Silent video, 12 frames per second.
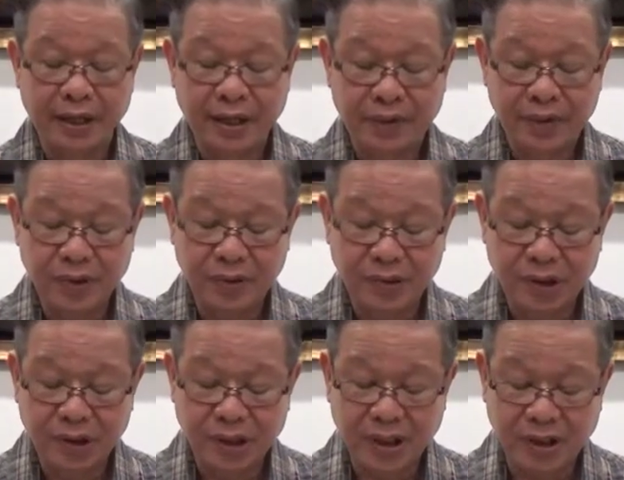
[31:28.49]
If you do
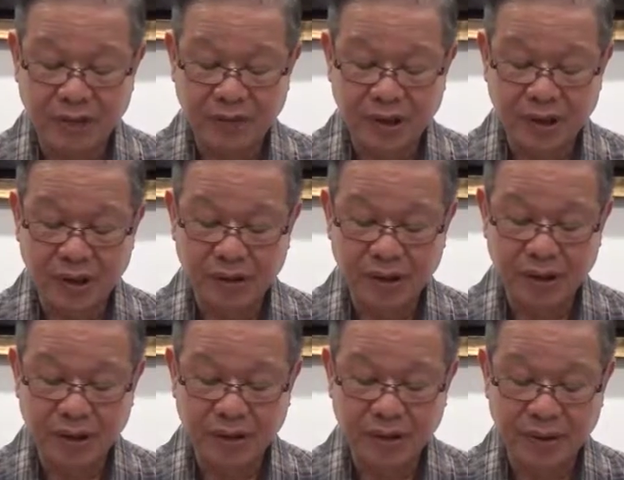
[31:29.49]
this carefully, you
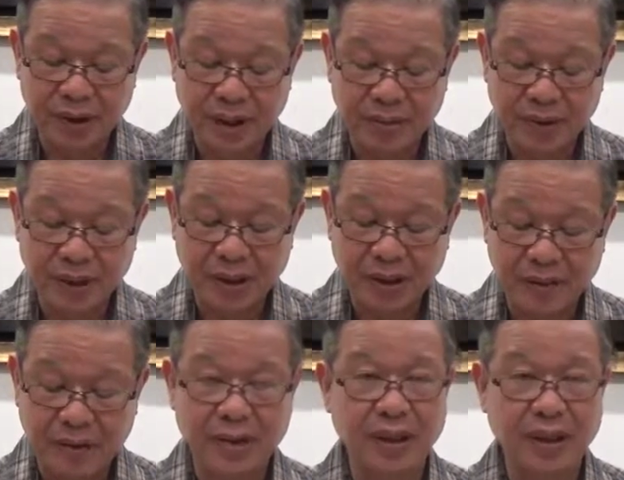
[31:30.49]
listen to the Dhamma carefully,